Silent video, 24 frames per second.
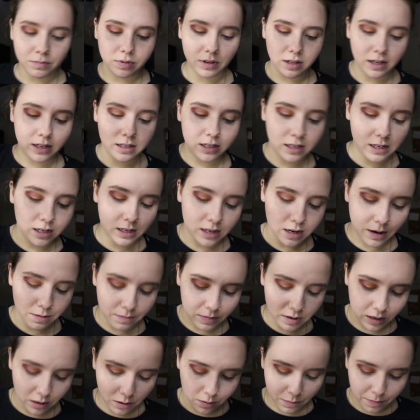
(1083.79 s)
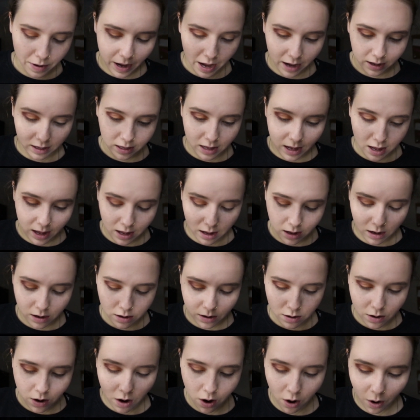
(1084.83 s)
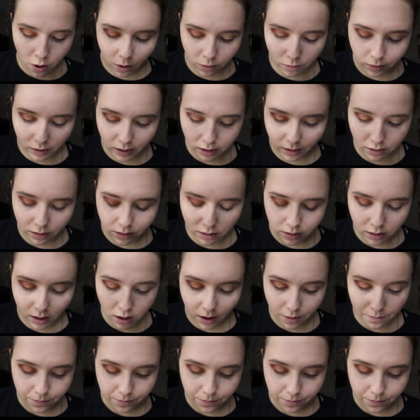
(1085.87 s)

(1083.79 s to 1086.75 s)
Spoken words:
blended, I'm gonna go back in with,